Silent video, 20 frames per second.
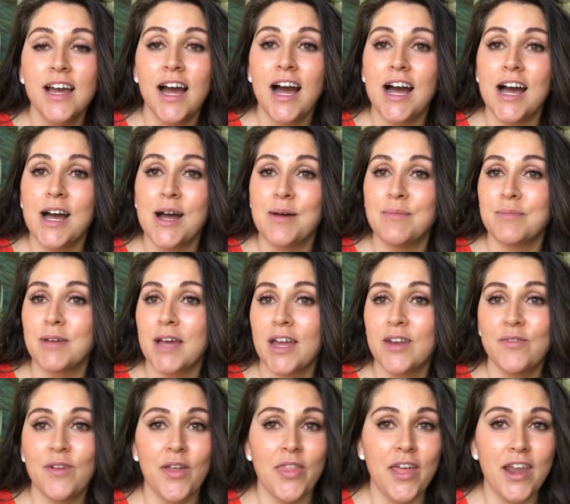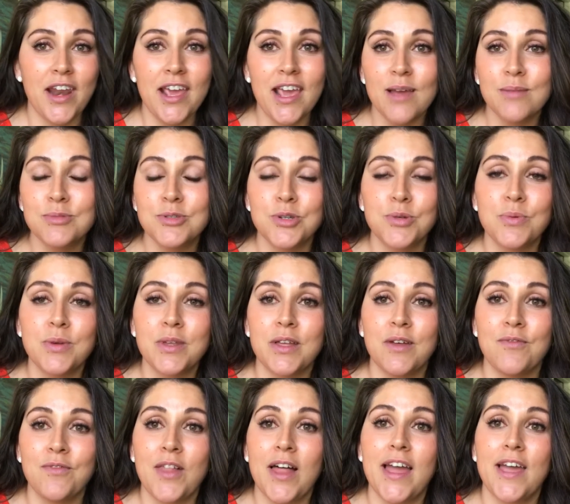kind of on that hamster wheel
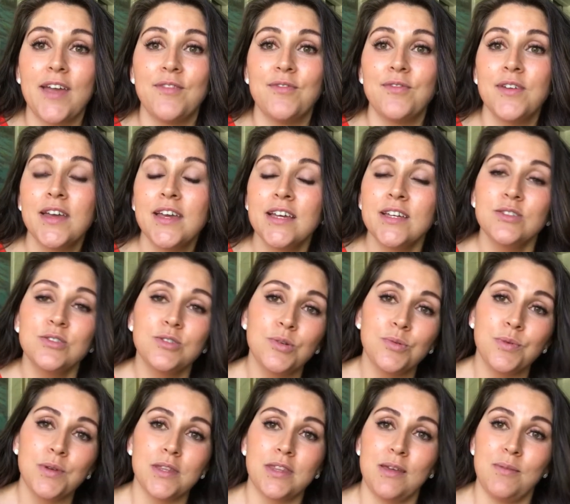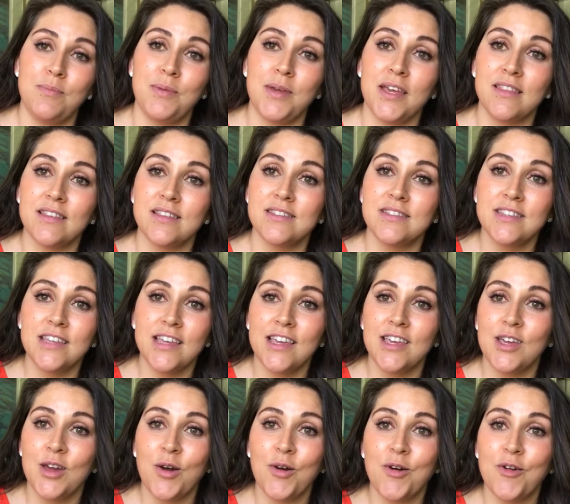of life, to really being the
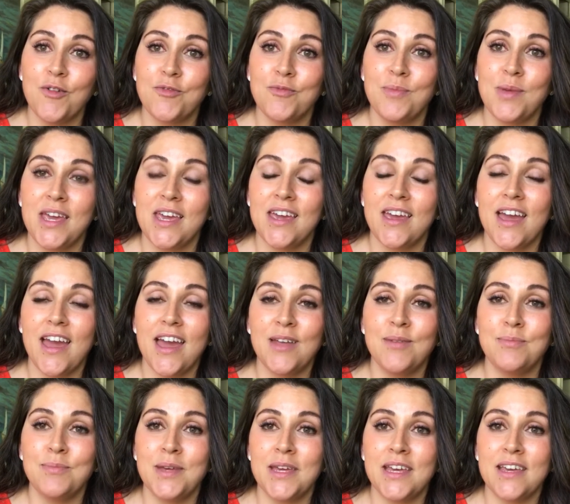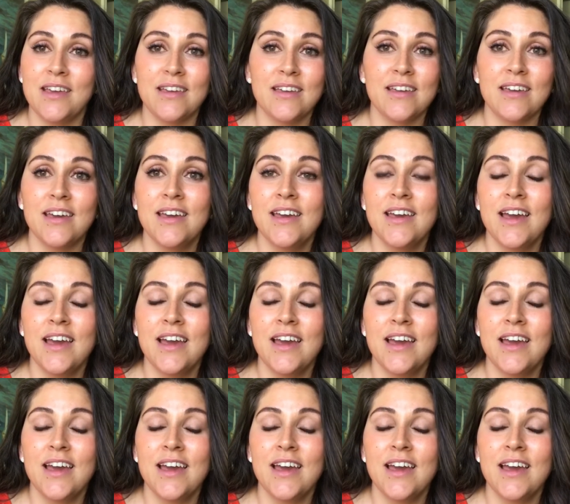CEO of me and being